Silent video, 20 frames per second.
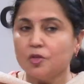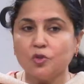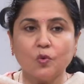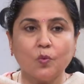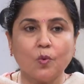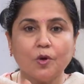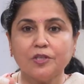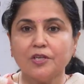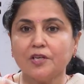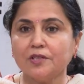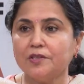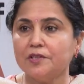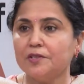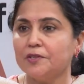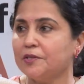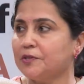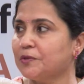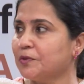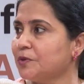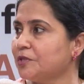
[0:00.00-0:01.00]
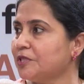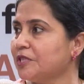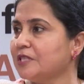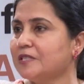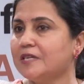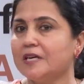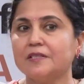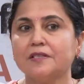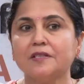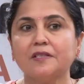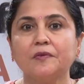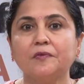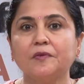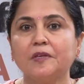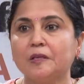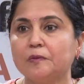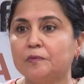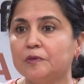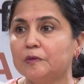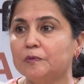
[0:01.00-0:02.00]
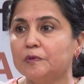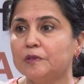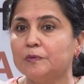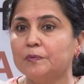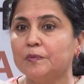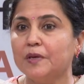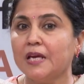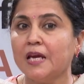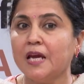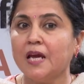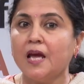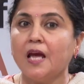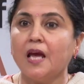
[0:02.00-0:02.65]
So what are the resources that are available with me